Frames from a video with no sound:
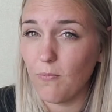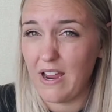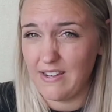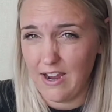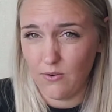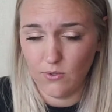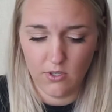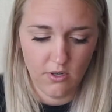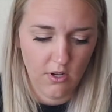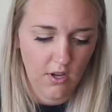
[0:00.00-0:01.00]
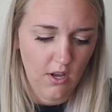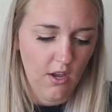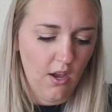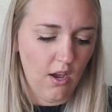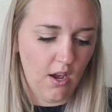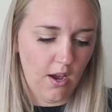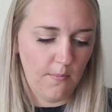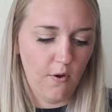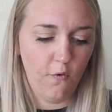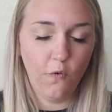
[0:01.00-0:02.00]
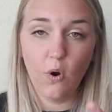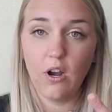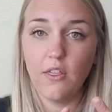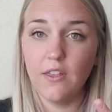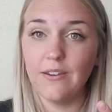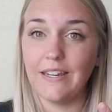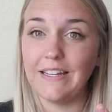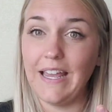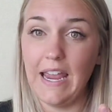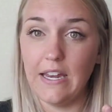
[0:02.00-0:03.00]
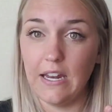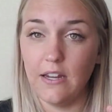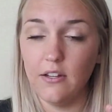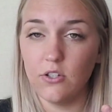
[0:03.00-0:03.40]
my doubt. Fourth, negating.